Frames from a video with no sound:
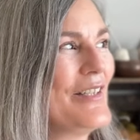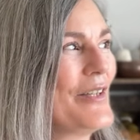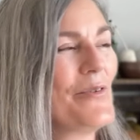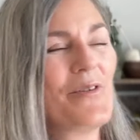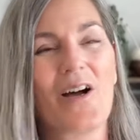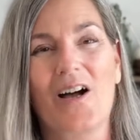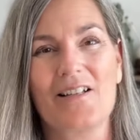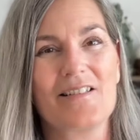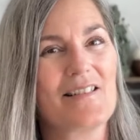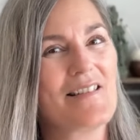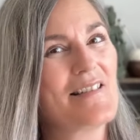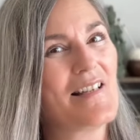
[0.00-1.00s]
do not
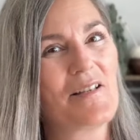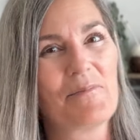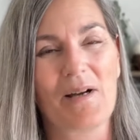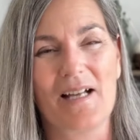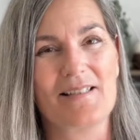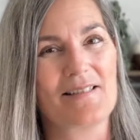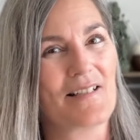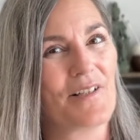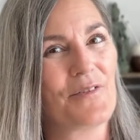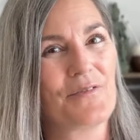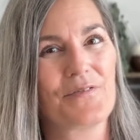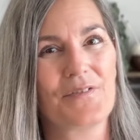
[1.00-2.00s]
see myself